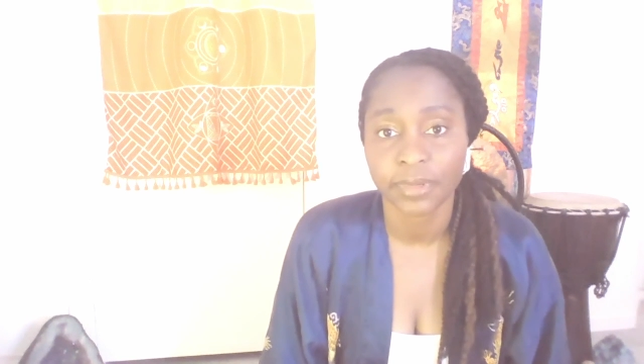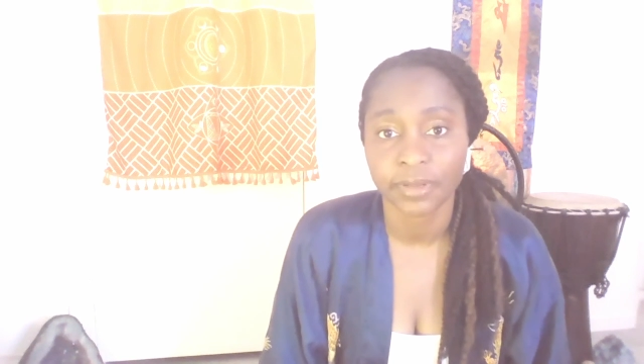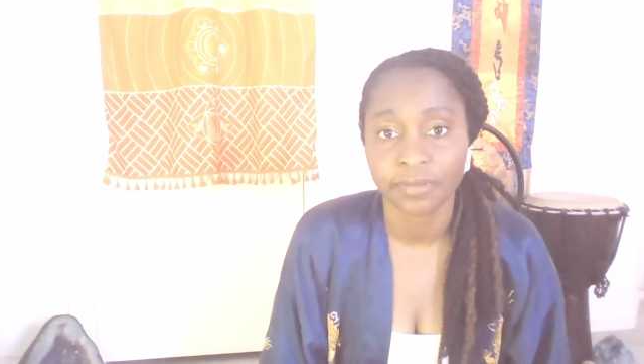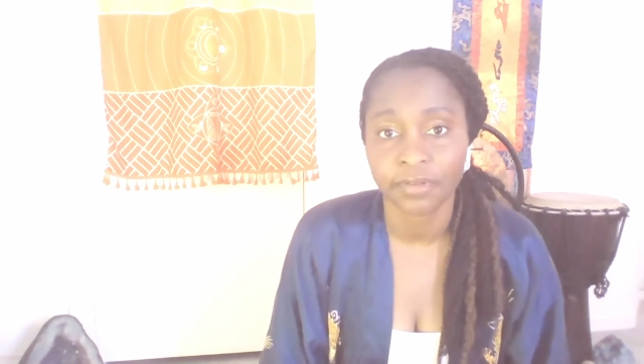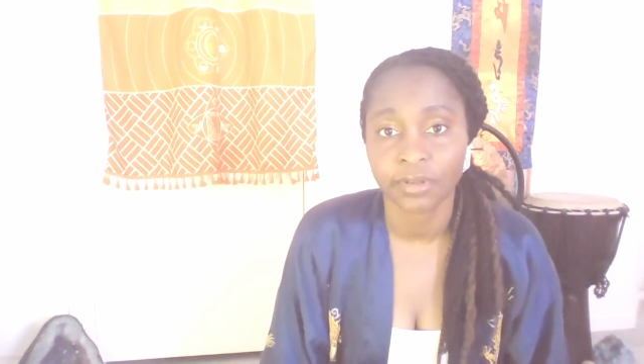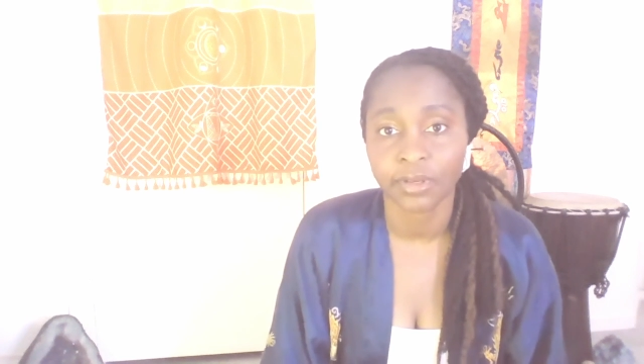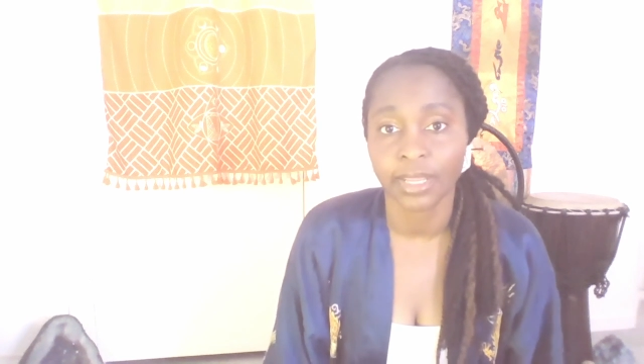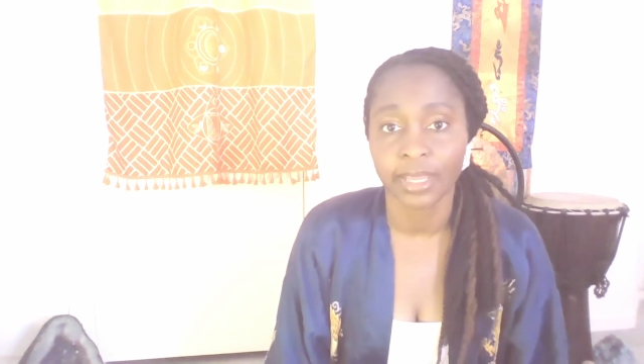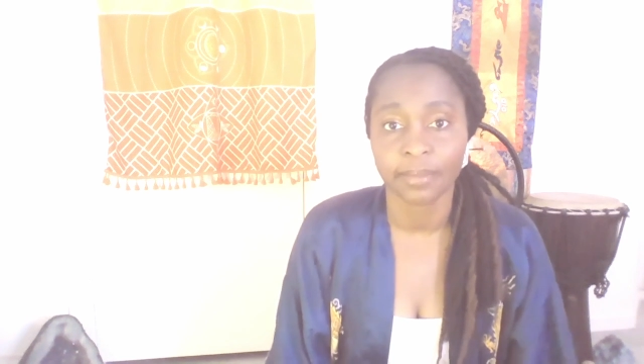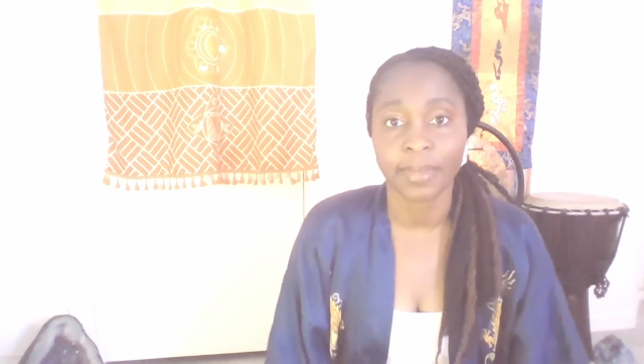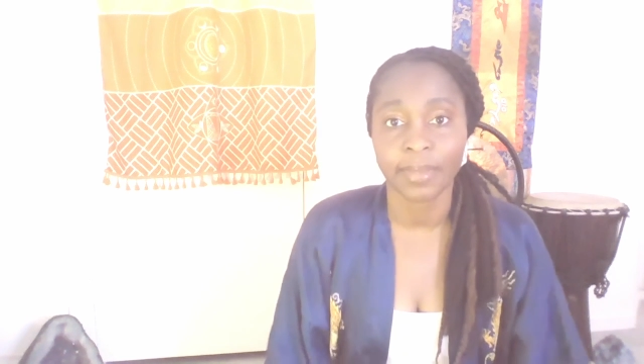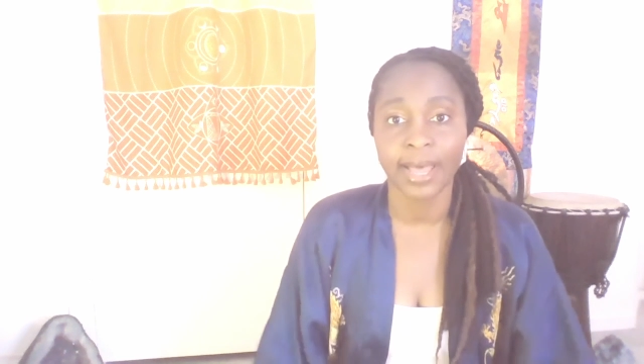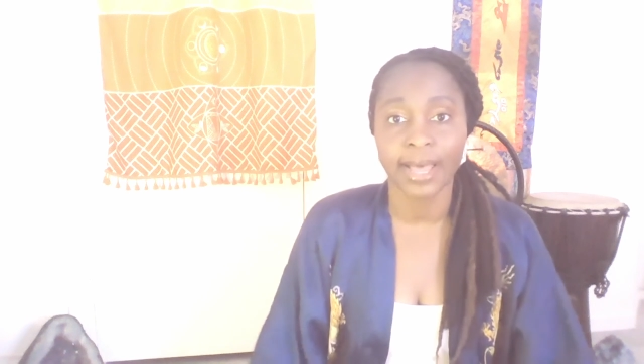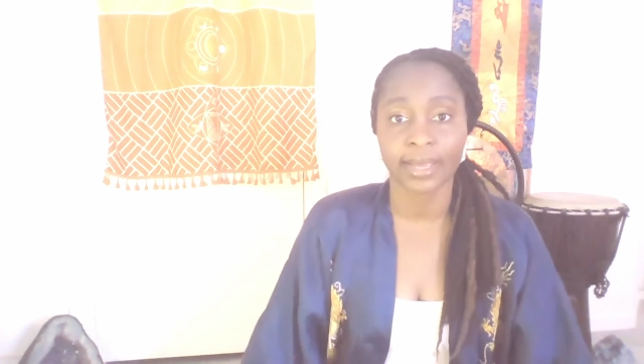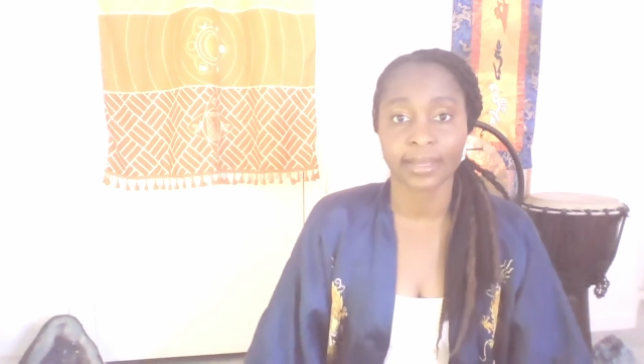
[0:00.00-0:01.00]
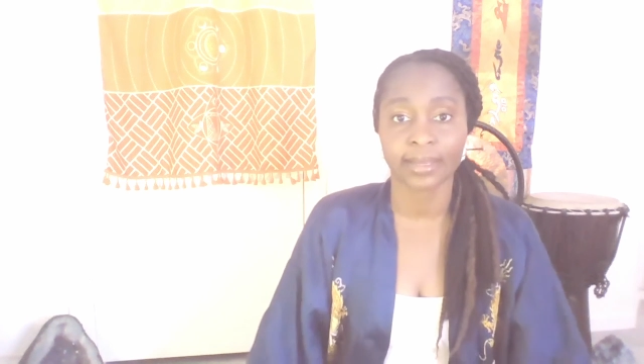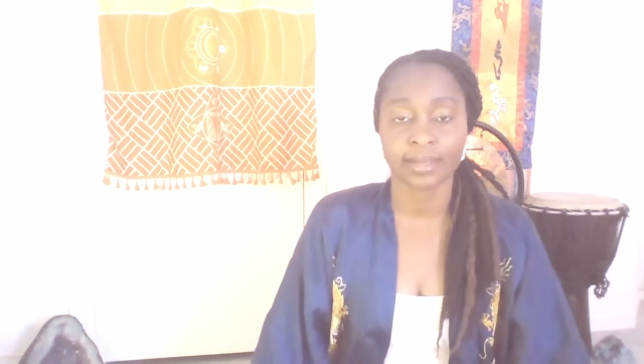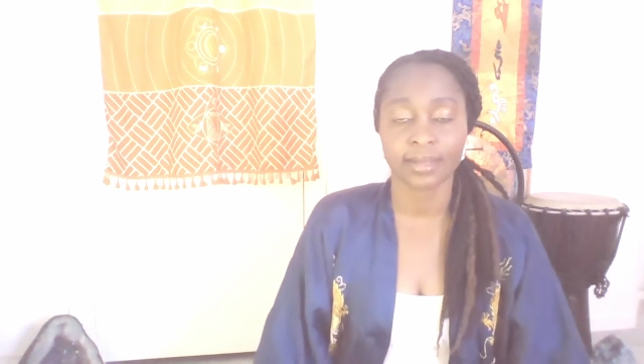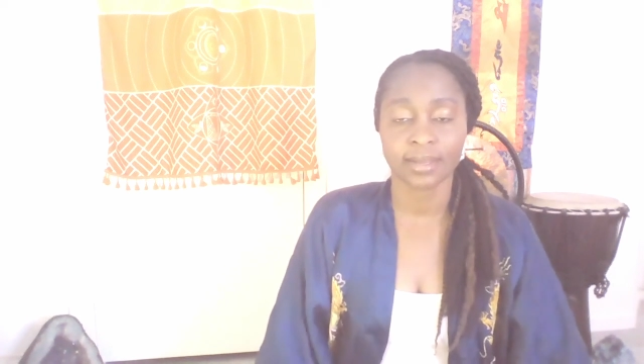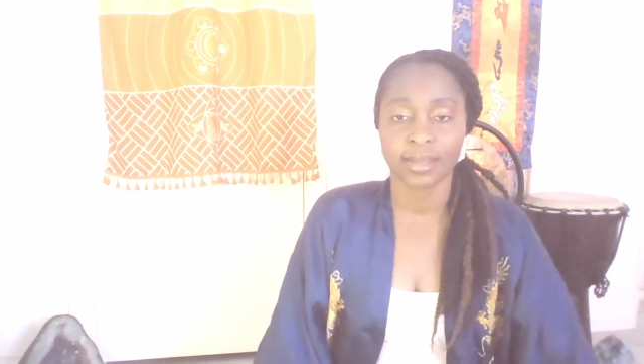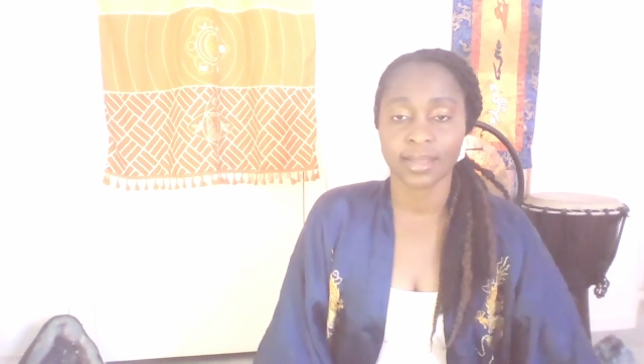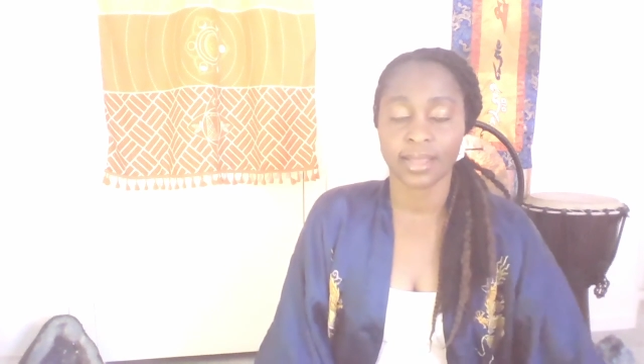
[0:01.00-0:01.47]
if you lay back
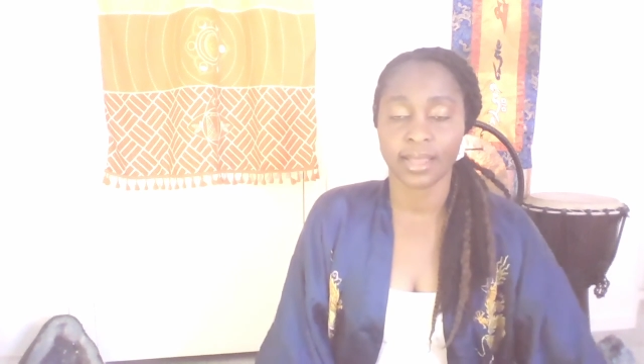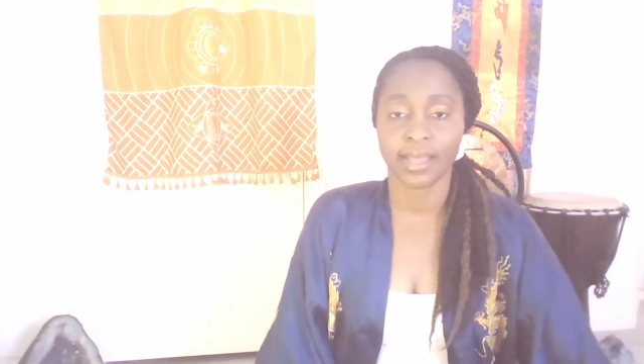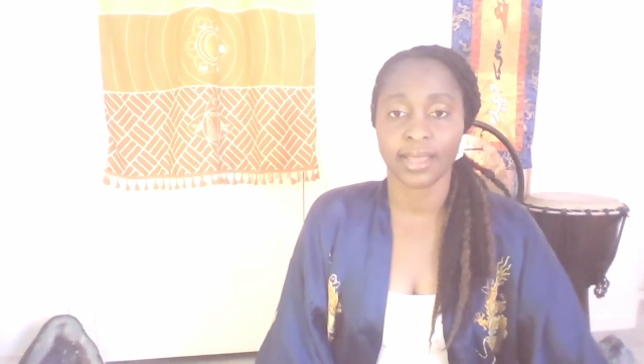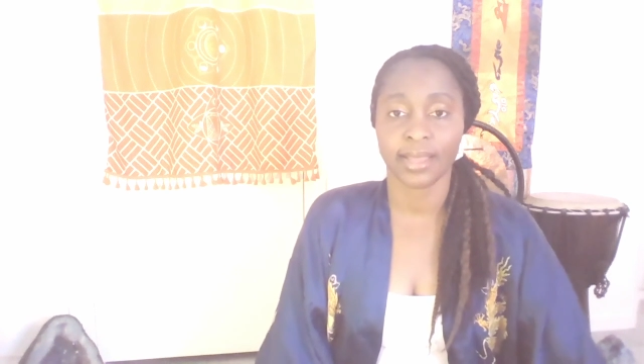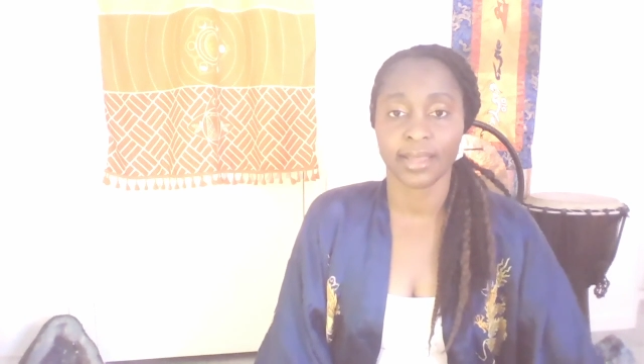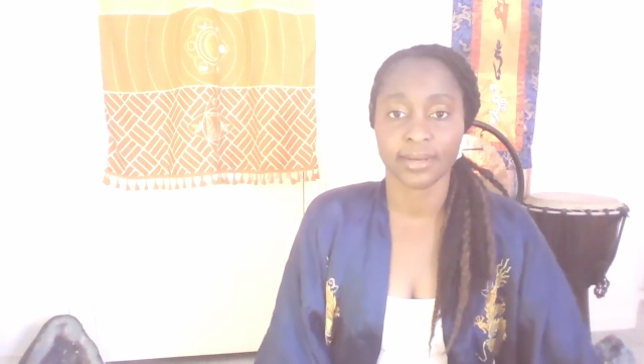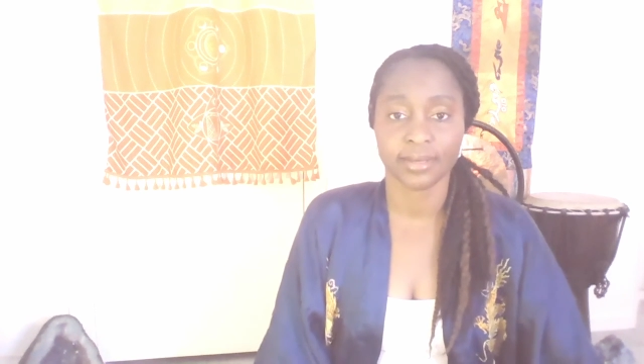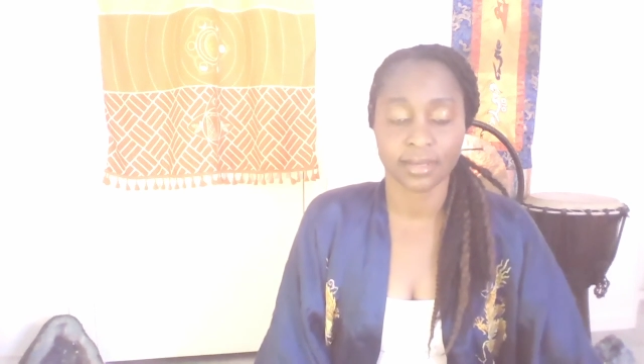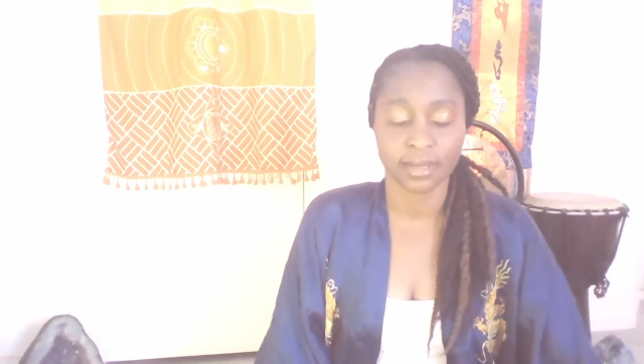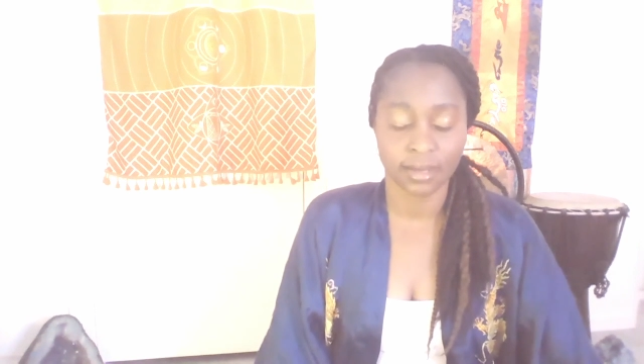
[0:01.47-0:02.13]
and